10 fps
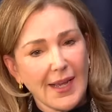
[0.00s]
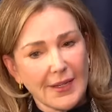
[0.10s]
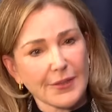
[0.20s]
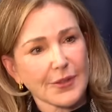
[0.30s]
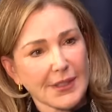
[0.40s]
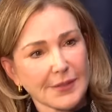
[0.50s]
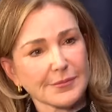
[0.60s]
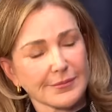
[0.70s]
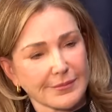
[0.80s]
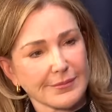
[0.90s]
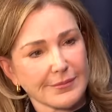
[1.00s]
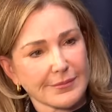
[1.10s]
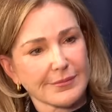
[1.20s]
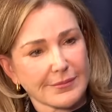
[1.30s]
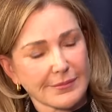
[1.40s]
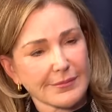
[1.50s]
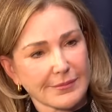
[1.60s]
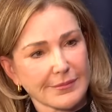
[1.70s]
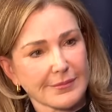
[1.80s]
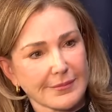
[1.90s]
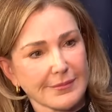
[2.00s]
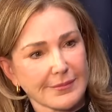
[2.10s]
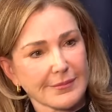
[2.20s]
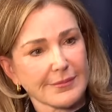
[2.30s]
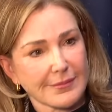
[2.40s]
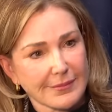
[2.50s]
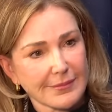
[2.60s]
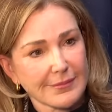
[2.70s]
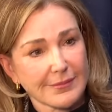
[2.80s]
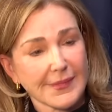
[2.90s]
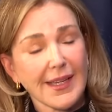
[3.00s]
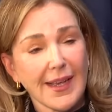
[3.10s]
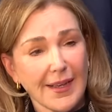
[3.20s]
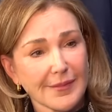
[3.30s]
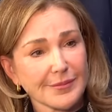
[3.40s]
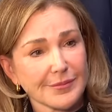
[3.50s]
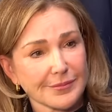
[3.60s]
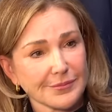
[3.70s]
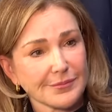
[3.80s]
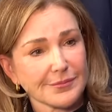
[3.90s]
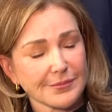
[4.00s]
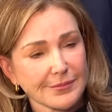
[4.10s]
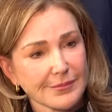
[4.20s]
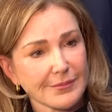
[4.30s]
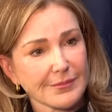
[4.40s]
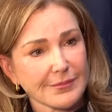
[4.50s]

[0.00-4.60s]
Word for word: The I writing, the acting, the casting was perfect. Yeah. Um,